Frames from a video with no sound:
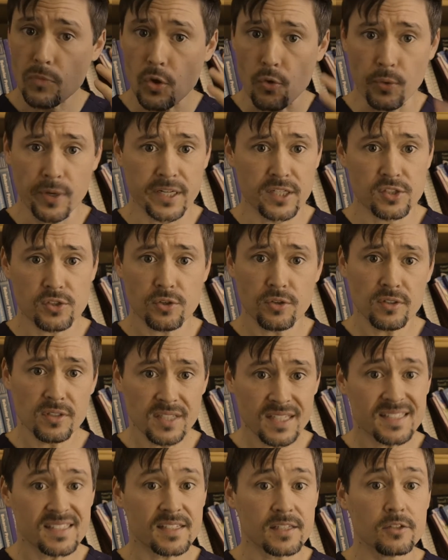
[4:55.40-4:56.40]
We can
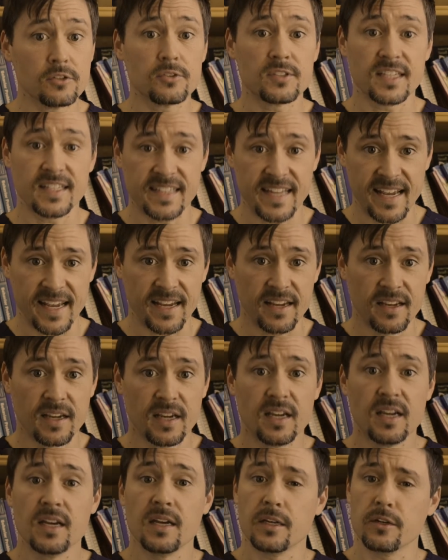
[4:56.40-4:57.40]
certainly see you today.
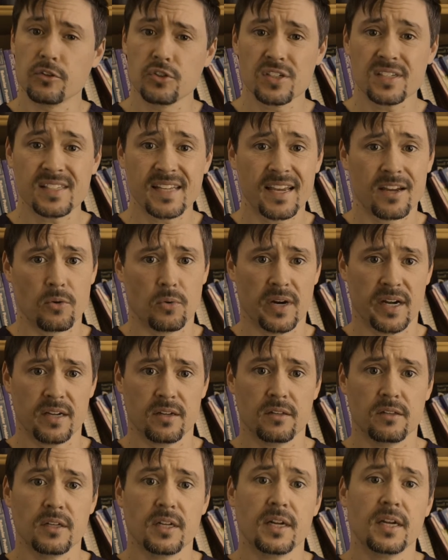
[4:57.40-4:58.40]
It'll just take a
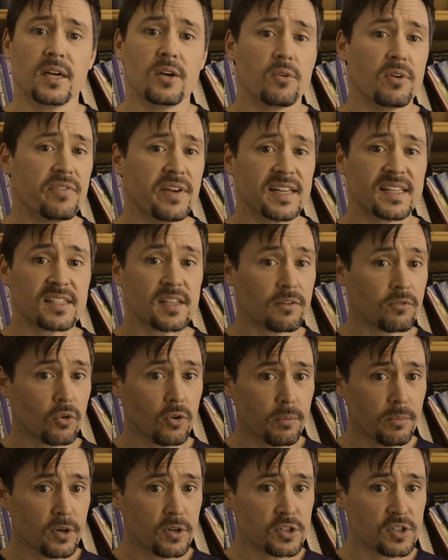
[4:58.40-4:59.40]
while. We've had several
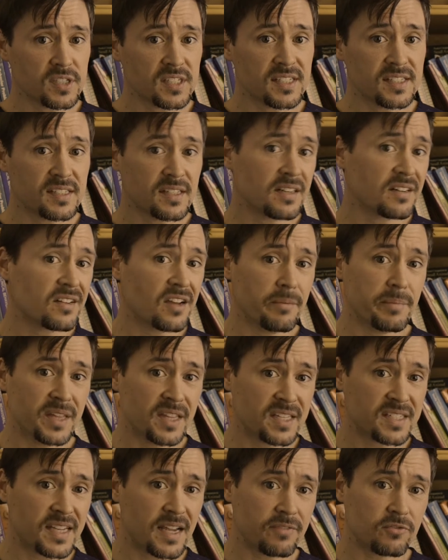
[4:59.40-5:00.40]
emergencies that have come in
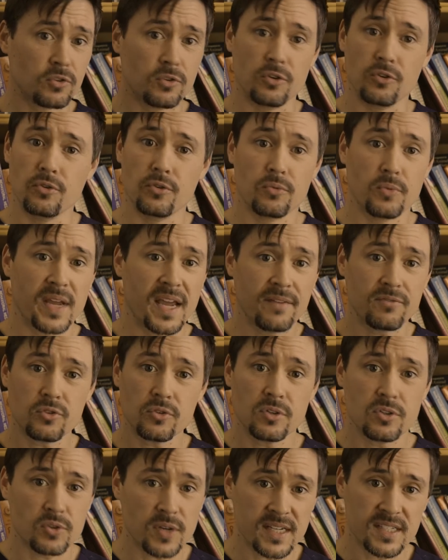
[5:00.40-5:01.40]
this afternoon. We have to
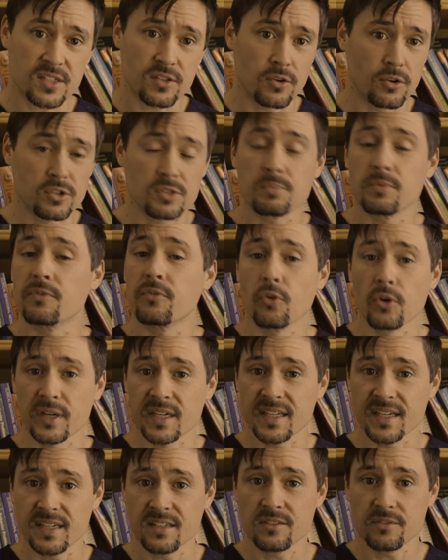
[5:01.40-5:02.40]
address those before
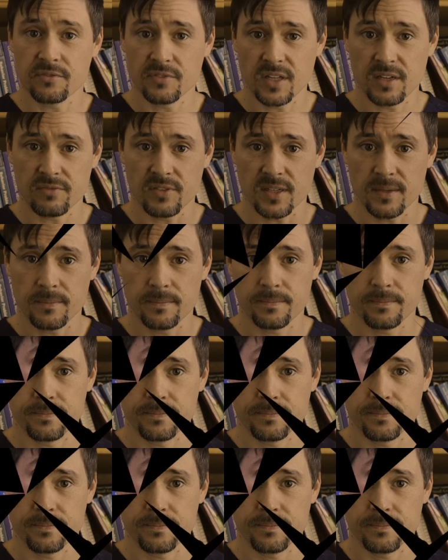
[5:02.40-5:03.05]
getting to Fluffy.